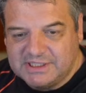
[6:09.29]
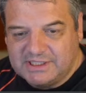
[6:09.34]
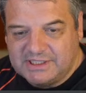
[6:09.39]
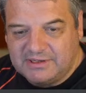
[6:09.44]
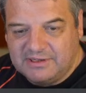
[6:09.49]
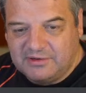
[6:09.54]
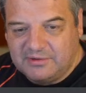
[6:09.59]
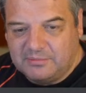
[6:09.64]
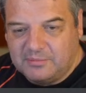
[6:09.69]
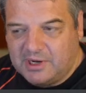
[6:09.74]

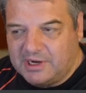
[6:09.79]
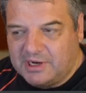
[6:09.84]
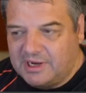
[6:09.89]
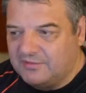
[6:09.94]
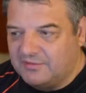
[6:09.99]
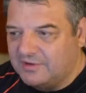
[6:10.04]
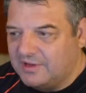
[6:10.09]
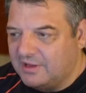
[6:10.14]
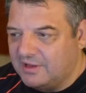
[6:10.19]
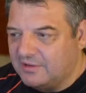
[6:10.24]
You might
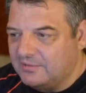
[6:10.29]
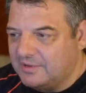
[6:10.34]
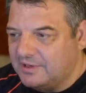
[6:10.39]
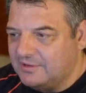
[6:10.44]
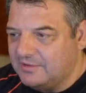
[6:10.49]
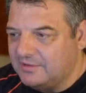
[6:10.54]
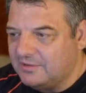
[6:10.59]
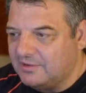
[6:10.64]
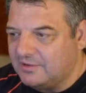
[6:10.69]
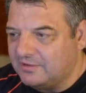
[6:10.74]
have another
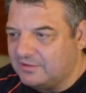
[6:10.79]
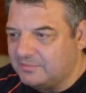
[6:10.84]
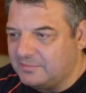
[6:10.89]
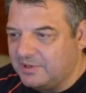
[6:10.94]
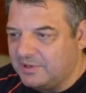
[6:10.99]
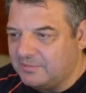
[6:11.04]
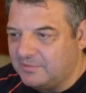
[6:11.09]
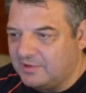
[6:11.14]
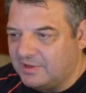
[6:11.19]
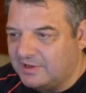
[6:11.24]
one. Lots of
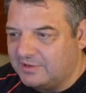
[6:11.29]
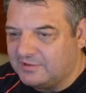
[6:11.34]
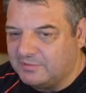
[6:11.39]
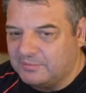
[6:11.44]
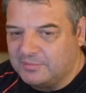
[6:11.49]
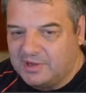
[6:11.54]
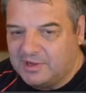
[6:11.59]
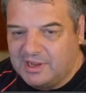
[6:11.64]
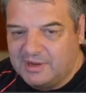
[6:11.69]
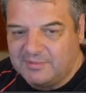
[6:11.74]
people like to
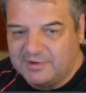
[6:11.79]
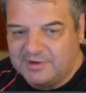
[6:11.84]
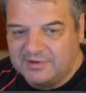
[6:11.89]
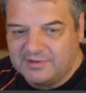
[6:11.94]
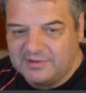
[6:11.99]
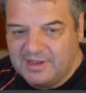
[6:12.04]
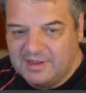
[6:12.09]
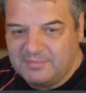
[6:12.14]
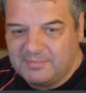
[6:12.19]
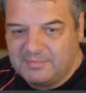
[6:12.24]
buy when
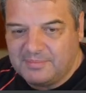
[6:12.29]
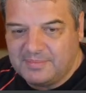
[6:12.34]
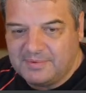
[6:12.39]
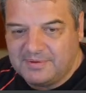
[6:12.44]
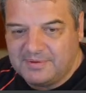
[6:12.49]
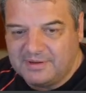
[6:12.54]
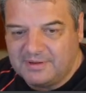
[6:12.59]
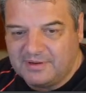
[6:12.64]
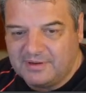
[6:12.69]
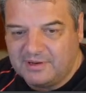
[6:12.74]
it's up.
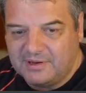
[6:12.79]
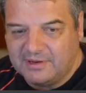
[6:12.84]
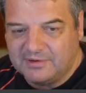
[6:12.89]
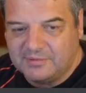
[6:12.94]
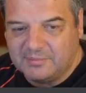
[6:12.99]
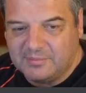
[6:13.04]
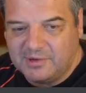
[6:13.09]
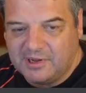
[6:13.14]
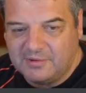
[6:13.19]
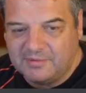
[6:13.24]
I like
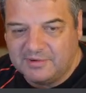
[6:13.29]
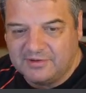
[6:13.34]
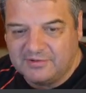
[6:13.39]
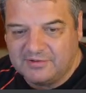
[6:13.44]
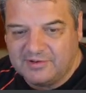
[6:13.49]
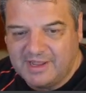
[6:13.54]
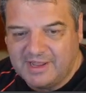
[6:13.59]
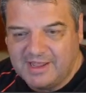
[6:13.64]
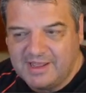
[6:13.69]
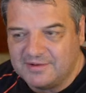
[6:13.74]
to buy when
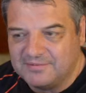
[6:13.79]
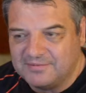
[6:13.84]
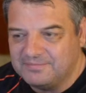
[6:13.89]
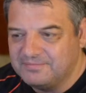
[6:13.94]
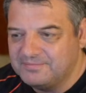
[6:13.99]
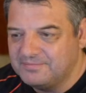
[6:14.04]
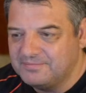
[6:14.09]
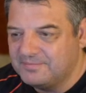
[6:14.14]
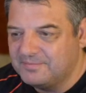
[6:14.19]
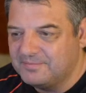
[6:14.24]
it's down,
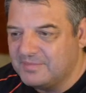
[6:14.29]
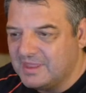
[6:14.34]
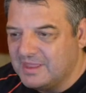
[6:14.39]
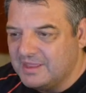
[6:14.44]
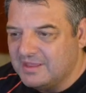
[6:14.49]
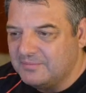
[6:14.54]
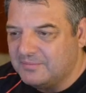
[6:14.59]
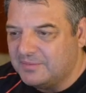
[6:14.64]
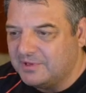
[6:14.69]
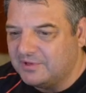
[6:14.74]

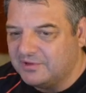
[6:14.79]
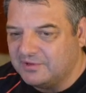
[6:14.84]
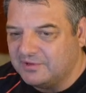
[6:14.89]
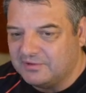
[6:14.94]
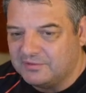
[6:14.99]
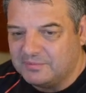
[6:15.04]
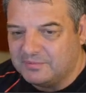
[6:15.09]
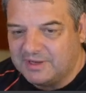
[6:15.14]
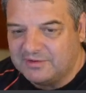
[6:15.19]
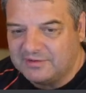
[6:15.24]

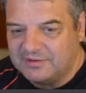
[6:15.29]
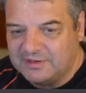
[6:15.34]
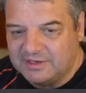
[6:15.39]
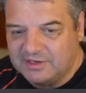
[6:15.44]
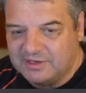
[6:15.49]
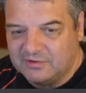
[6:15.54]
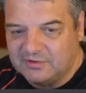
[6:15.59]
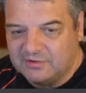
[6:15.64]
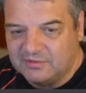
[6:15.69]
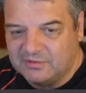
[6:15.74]
because basically
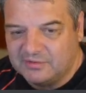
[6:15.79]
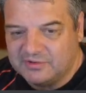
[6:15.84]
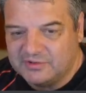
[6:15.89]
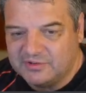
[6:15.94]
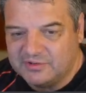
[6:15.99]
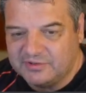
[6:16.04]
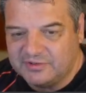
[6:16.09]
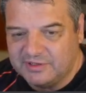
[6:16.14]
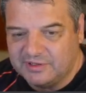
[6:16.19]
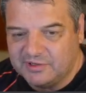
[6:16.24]
you're
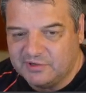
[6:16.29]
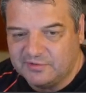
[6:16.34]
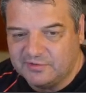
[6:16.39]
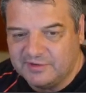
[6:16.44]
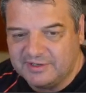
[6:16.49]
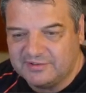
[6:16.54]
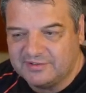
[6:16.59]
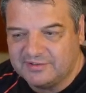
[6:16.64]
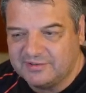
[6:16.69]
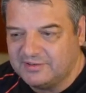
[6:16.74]
reducing your
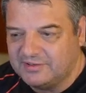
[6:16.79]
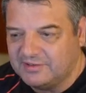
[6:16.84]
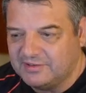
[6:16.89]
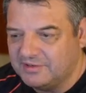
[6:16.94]
risk.